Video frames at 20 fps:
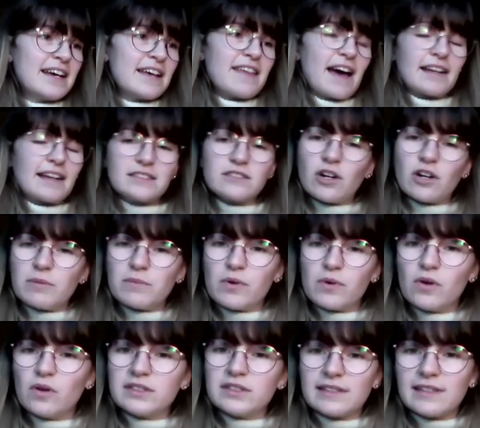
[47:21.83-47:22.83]
that's not
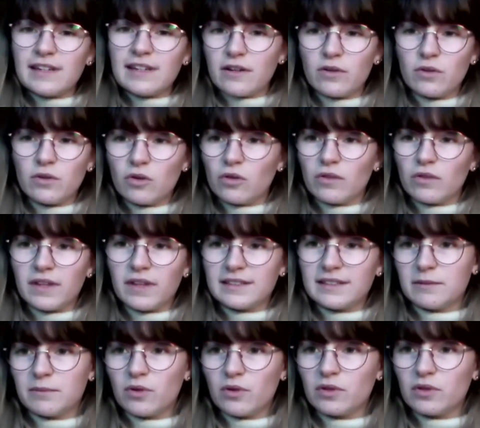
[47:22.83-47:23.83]
important and all
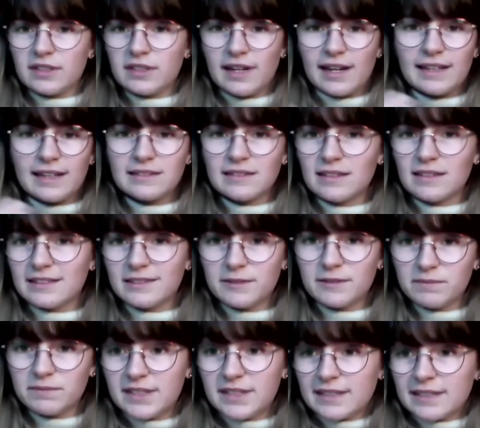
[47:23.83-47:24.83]
that's important is
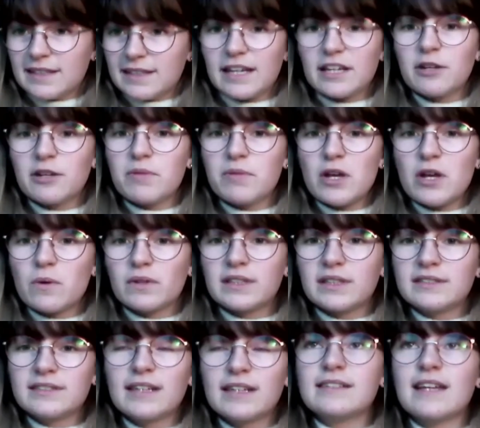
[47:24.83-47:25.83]
is sitting in a pew on a
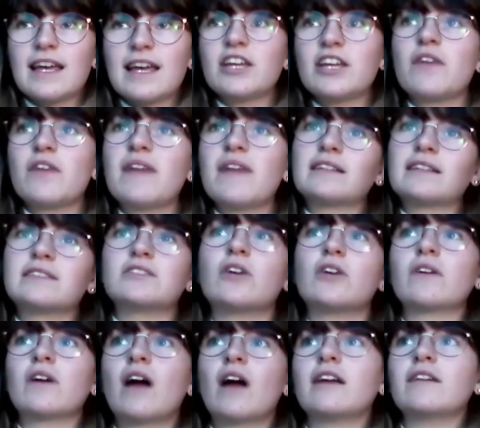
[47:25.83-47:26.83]
Sunday, you know, that's not
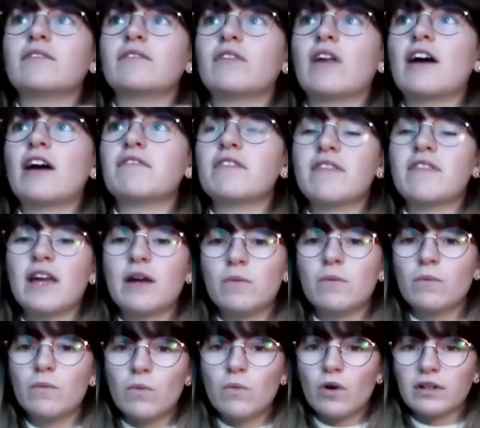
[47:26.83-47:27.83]
the kind of life that they
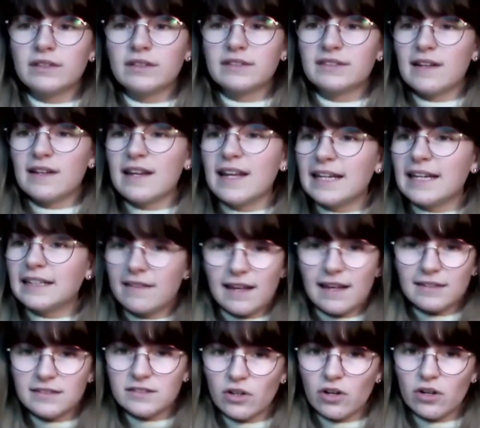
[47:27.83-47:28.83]
want to lead and
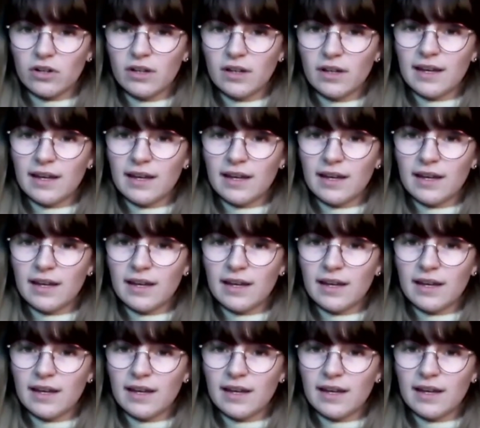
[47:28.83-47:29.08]
that's not